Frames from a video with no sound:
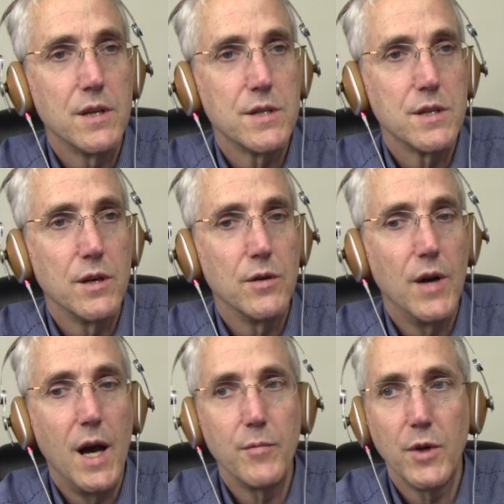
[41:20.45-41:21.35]

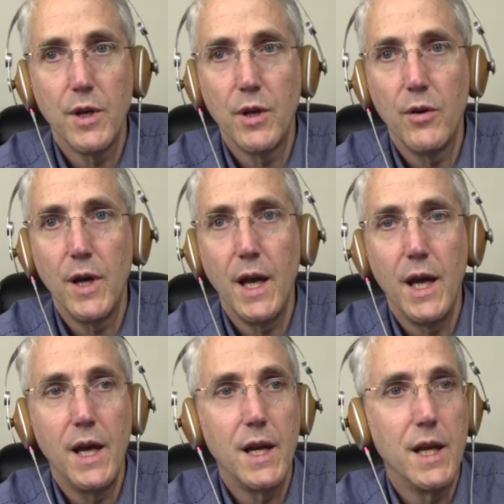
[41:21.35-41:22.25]
So I'm going to go ahead